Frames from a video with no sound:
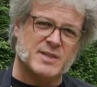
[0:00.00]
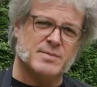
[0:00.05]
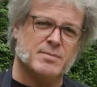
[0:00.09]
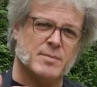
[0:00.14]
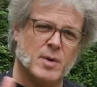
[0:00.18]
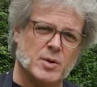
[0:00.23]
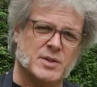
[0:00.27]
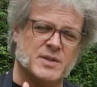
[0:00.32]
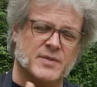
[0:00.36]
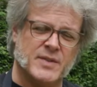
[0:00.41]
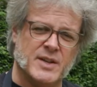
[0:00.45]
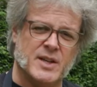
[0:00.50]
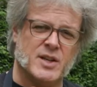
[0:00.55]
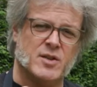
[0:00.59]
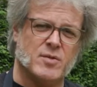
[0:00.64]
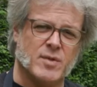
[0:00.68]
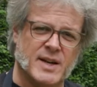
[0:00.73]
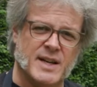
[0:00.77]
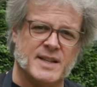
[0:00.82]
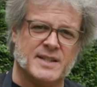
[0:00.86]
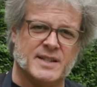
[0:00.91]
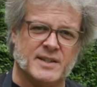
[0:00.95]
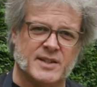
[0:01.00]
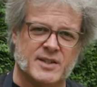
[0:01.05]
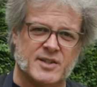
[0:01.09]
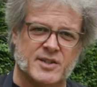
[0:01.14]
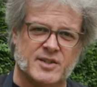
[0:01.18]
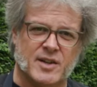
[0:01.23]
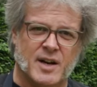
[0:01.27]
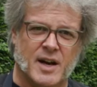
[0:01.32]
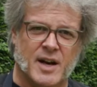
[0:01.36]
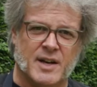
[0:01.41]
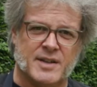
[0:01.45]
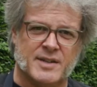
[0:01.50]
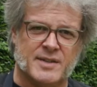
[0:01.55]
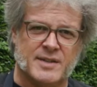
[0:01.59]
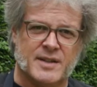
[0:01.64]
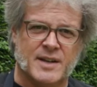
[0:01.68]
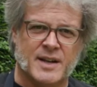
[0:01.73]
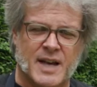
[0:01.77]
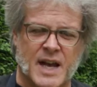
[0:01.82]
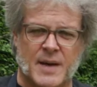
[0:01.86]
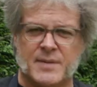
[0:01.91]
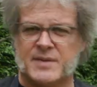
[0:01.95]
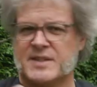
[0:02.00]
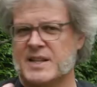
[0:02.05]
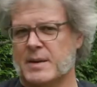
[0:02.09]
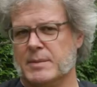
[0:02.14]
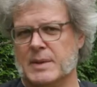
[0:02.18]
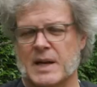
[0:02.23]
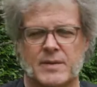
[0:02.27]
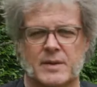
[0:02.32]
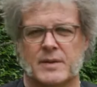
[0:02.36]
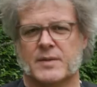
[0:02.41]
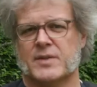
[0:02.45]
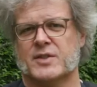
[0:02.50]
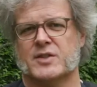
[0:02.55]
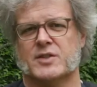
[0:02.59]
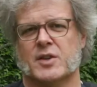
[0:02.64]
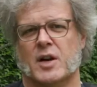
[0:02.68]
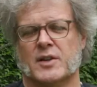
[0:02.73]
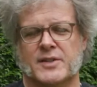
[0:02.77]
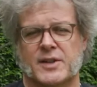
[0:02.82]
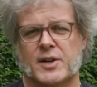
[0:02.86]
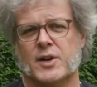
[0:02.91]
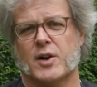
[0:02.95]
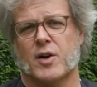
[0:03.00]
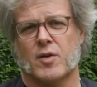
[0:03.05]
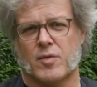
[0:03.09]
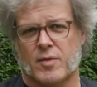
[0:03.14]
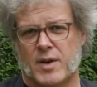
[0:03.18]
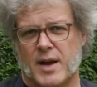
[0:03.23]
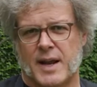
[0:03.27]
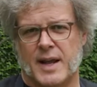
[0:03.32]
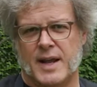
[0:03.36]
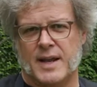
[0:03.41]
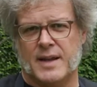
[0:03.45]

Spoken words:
most of the ingredients in this sauce have some level of salt in it already.